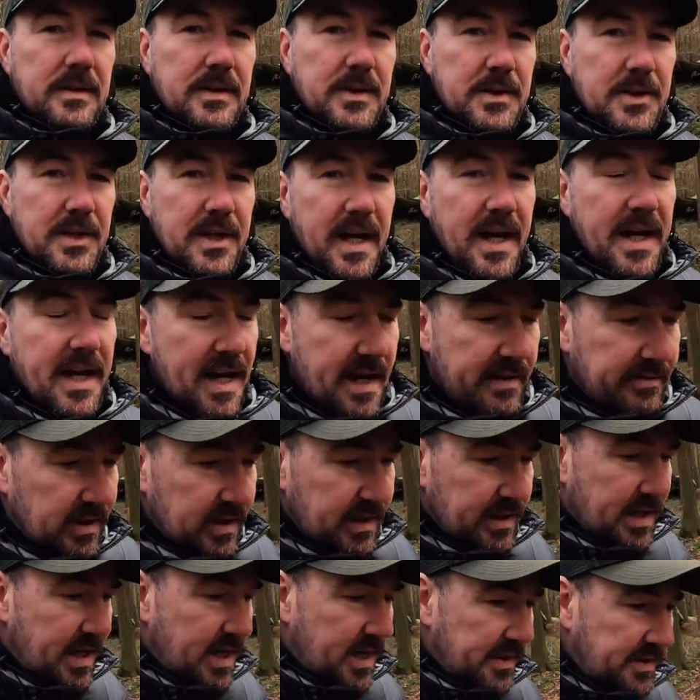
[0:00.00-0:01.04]
So there you have
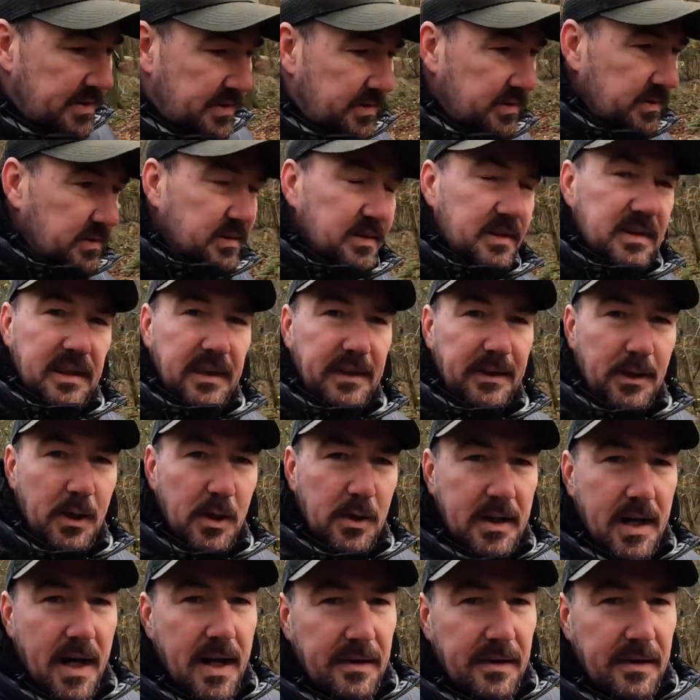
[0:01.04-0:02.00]
it, guys. A look